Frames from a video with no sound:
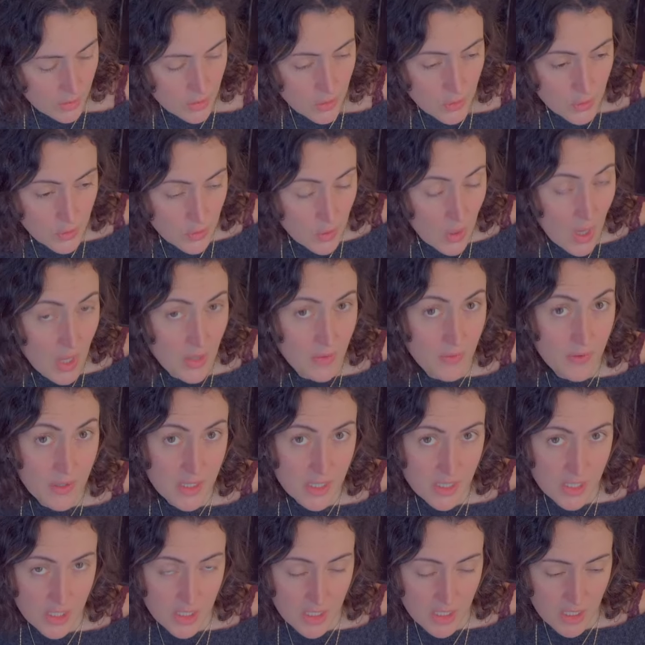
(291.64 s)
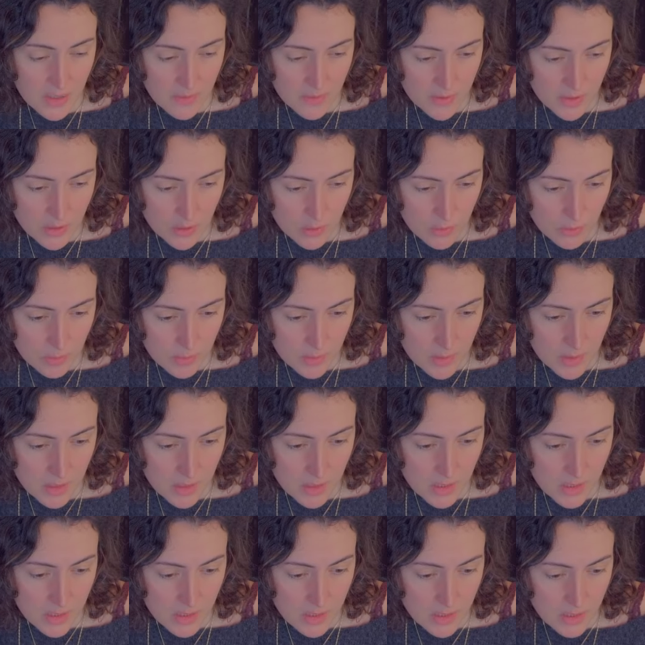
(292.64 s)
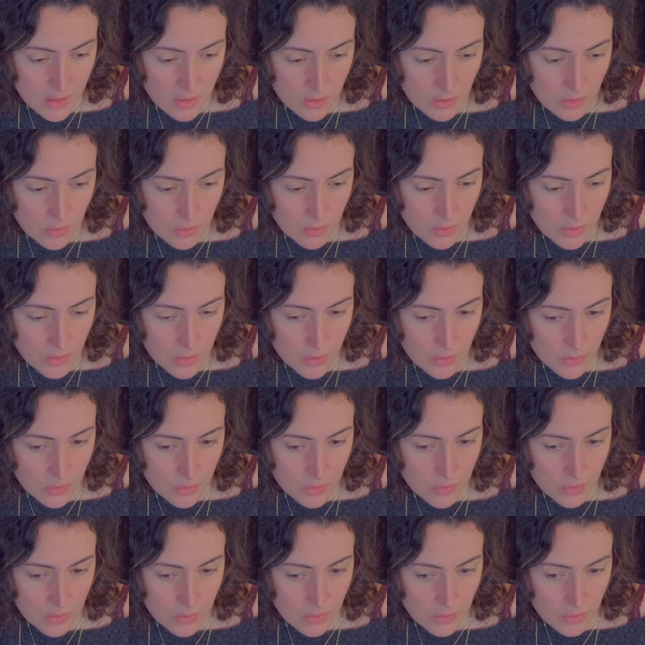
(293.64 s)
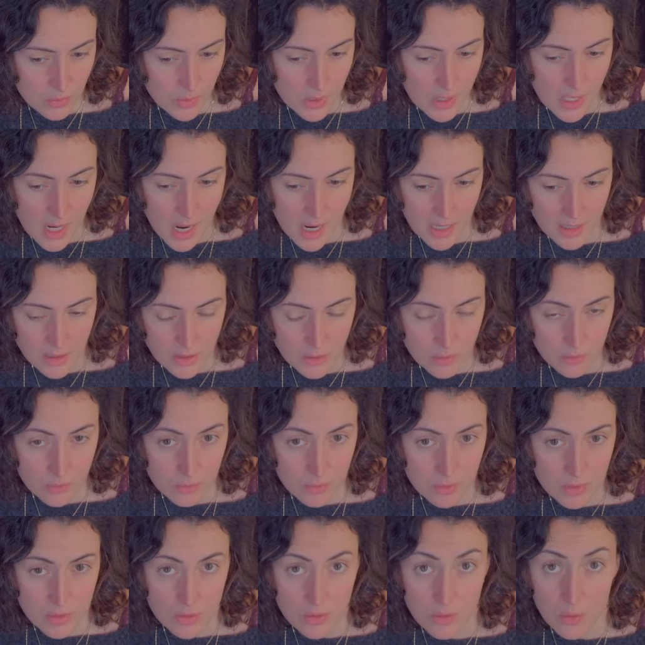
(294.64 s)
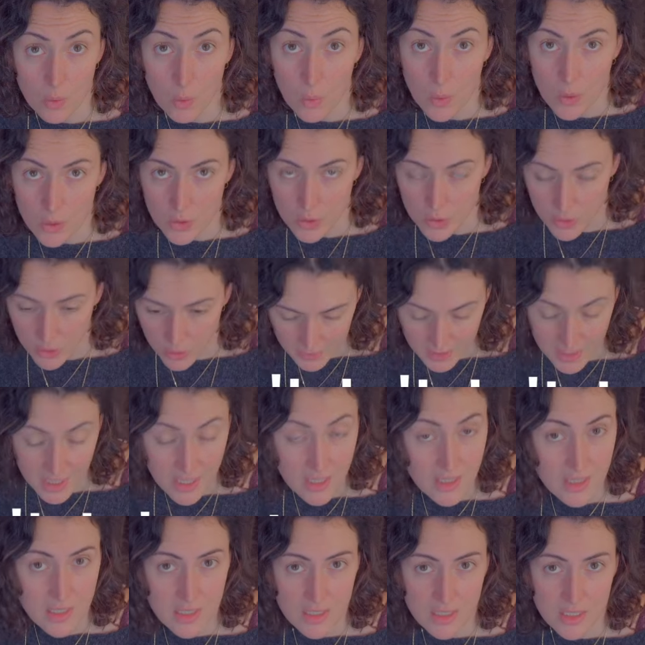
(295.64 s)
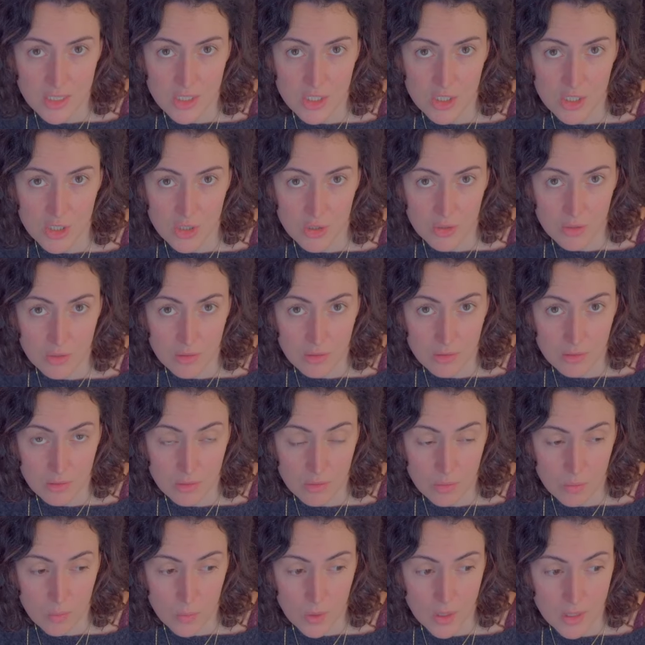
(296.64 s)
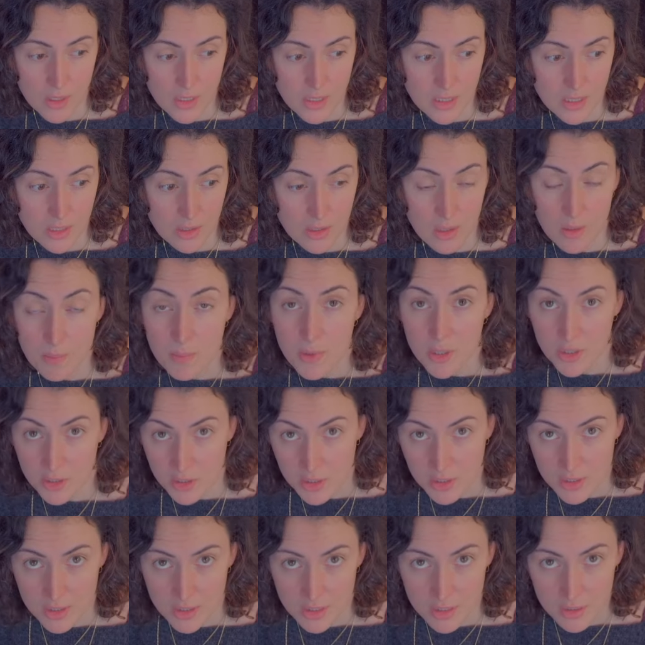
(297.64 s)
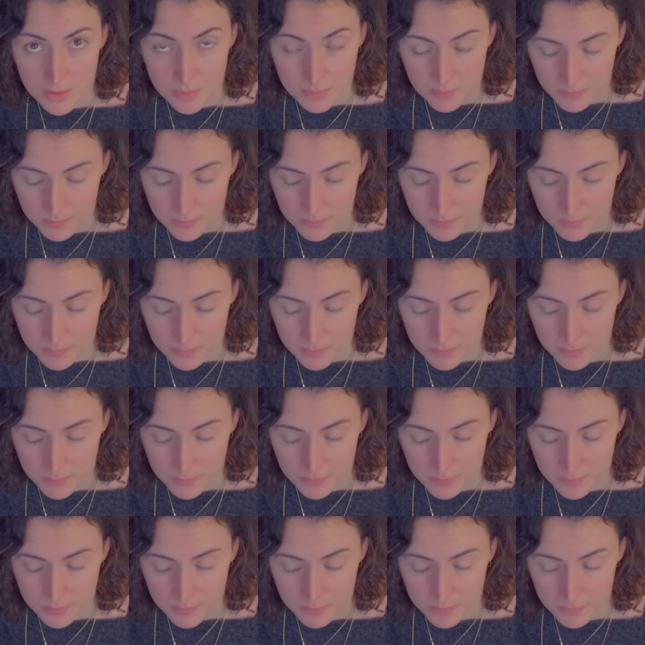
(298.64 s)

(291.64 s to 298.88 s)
So the advice she gave it to me is to don't react with a rush. Take decision when is an emergency.